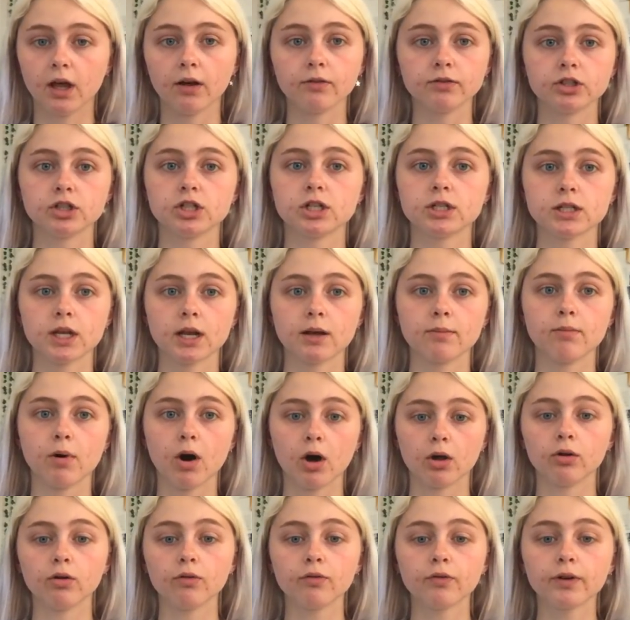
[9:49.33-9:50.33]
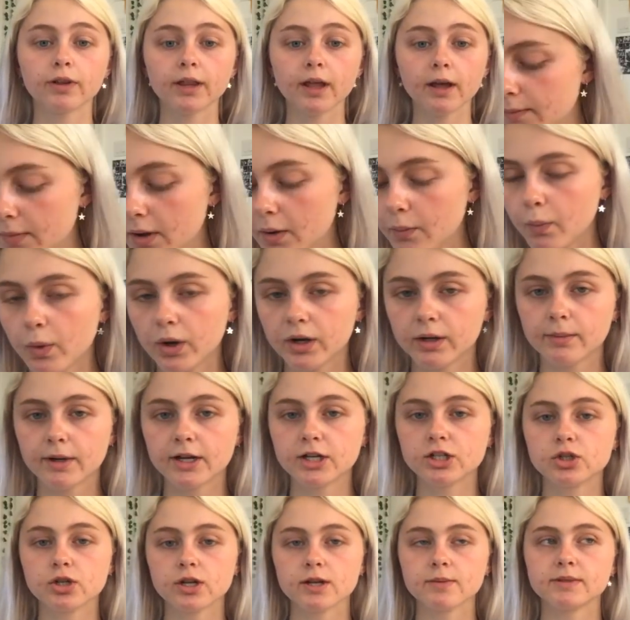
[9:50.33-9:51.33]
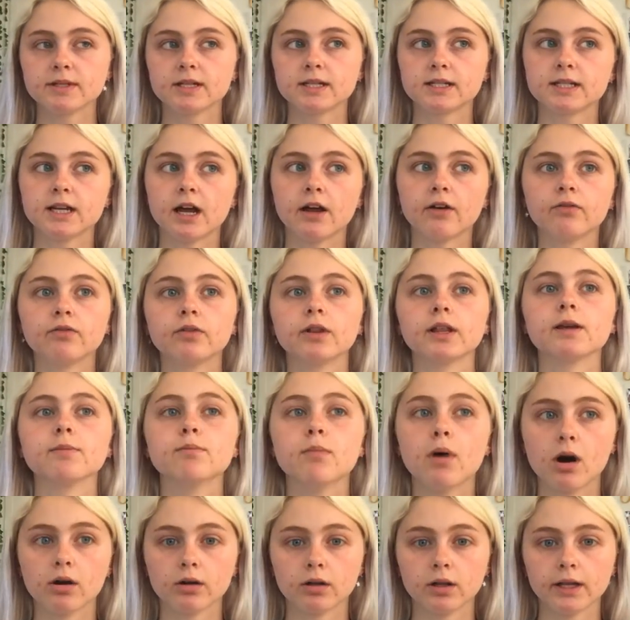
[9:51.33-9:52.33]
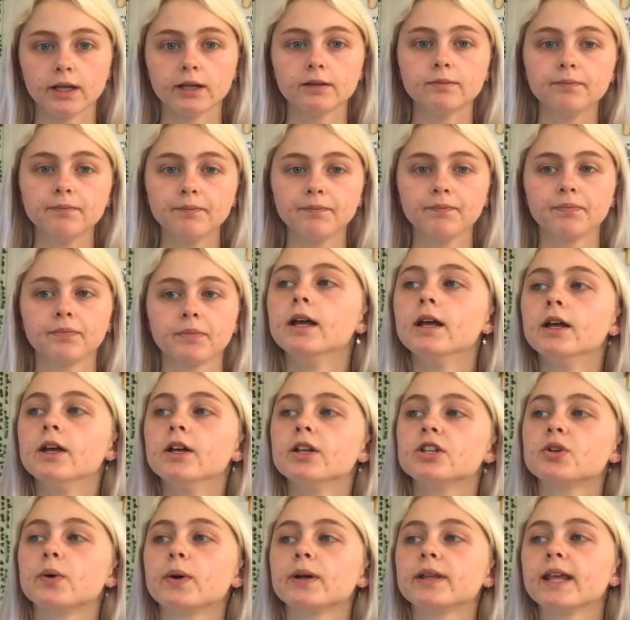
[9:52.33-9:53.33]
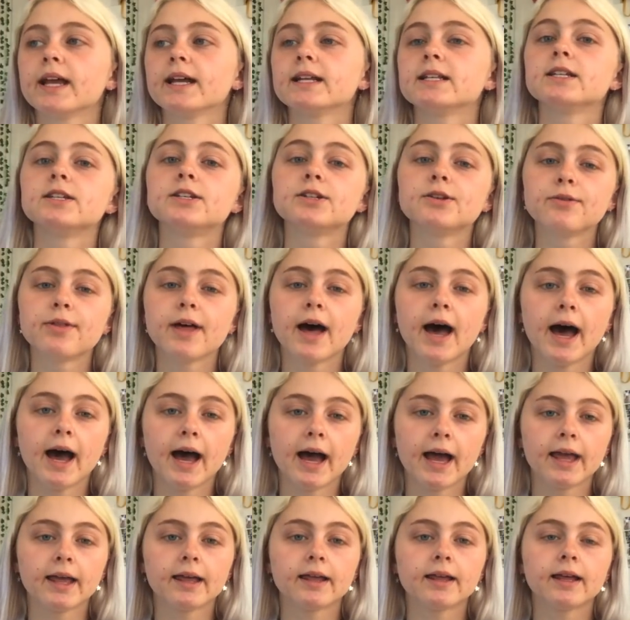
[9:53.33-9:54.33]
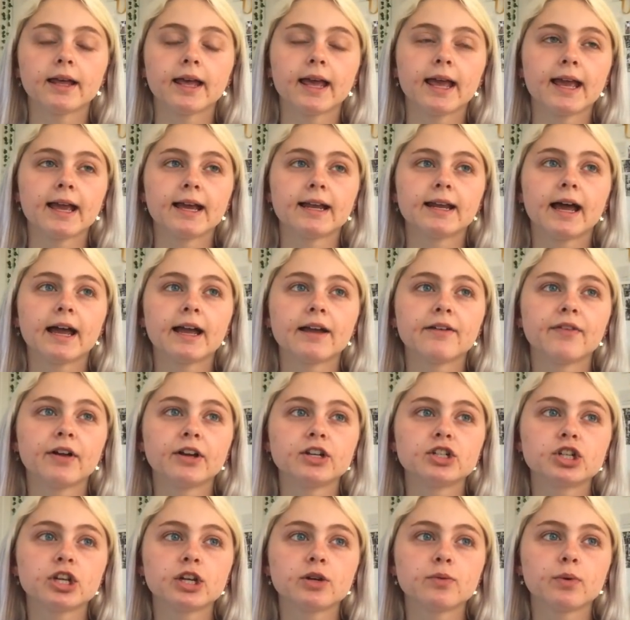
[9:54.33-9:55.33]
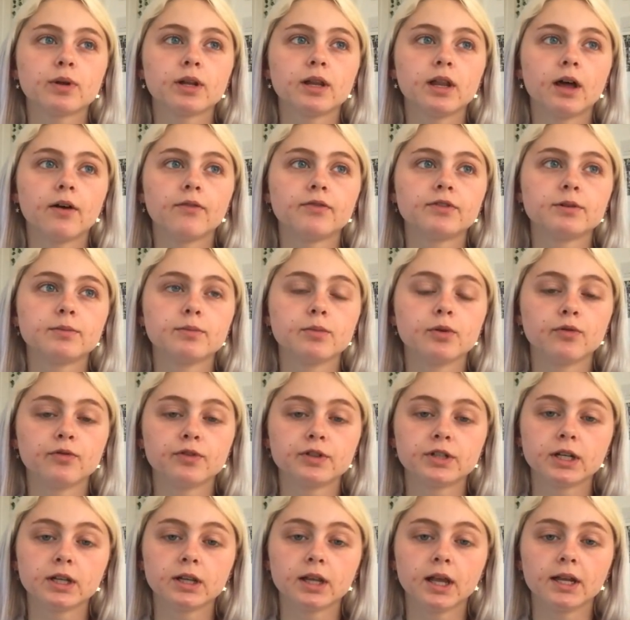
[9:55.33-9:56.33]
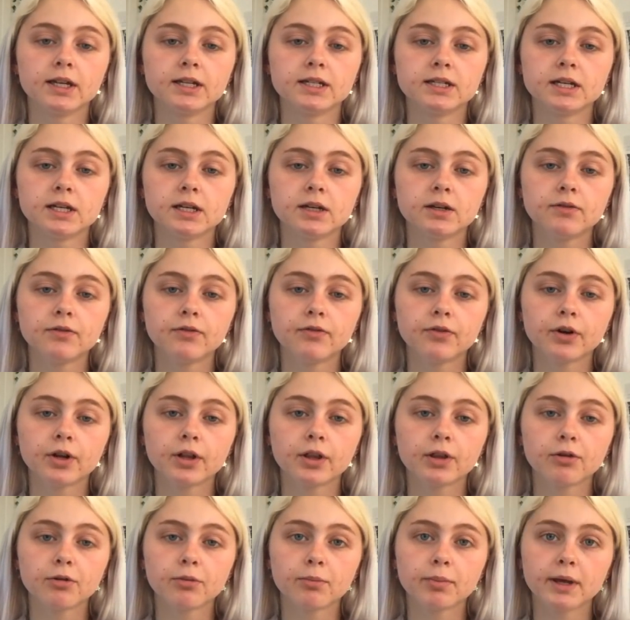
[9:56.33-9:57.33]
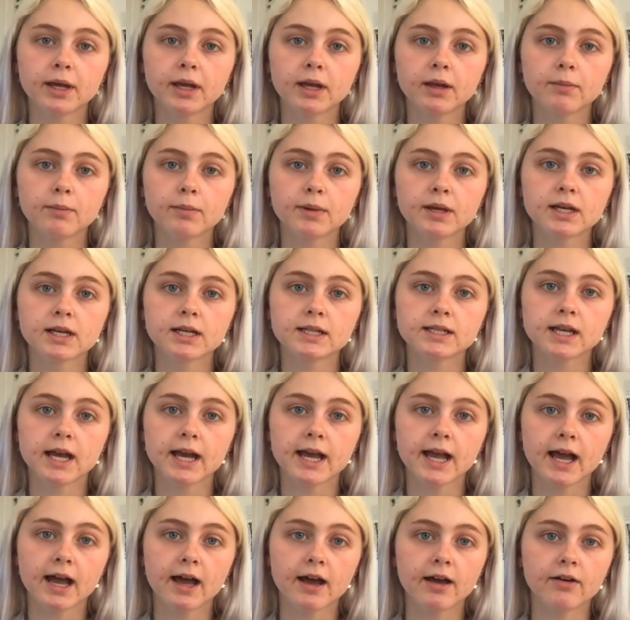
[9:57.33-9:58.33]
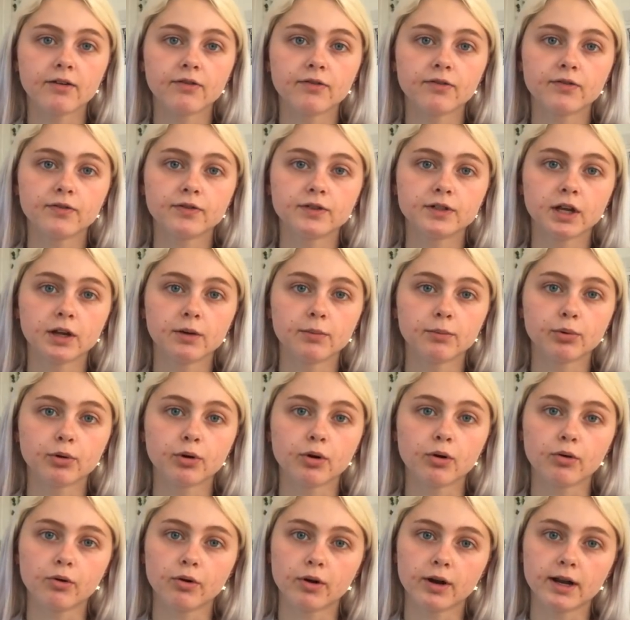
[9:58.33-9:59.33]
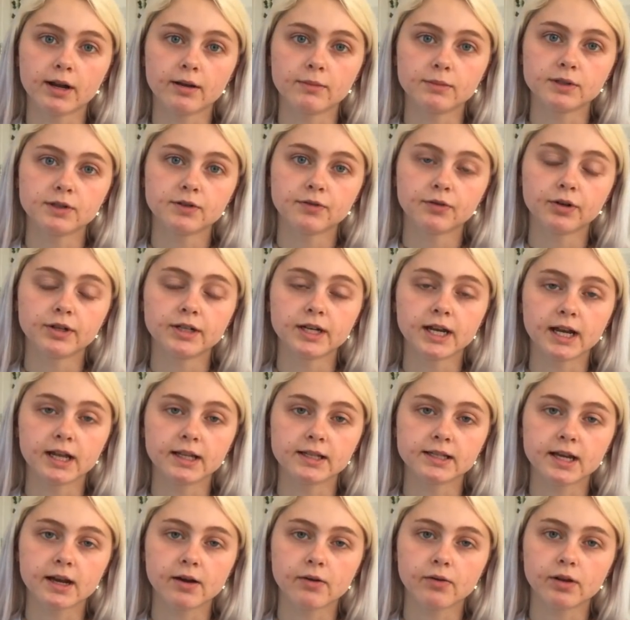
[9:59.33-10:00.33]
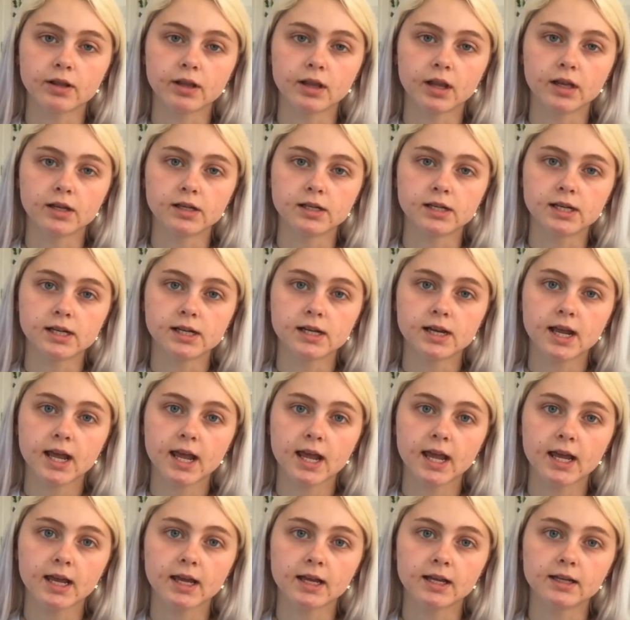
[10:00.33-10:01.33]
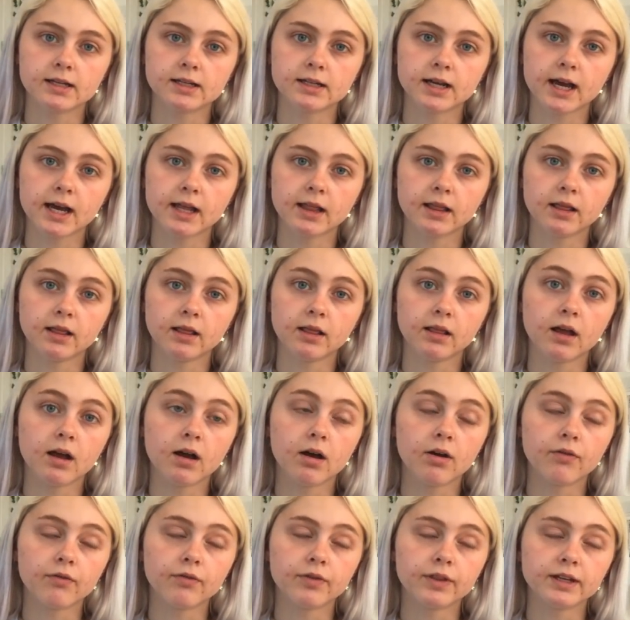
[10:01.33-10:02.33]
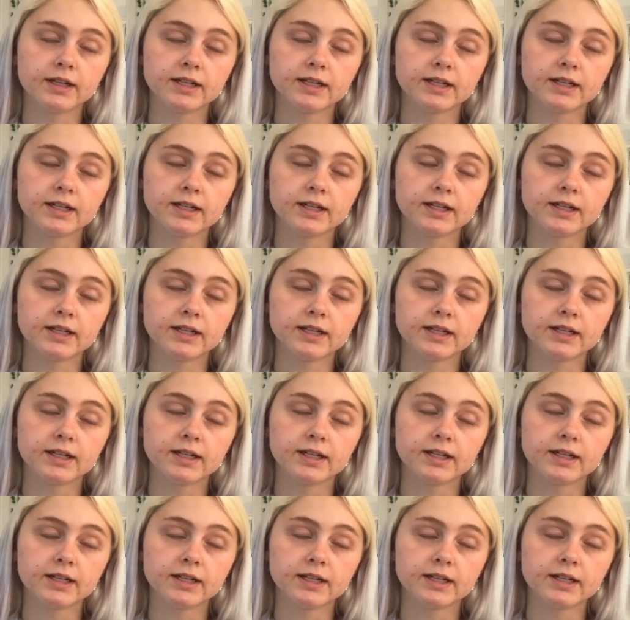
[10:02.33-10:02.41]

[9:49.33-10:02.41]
to just like model for them. One of my dreams is definitely modeling, so I'd like to do that. And I eventually would love to move to London for a little bit because I have done programs for dance out in London and I love the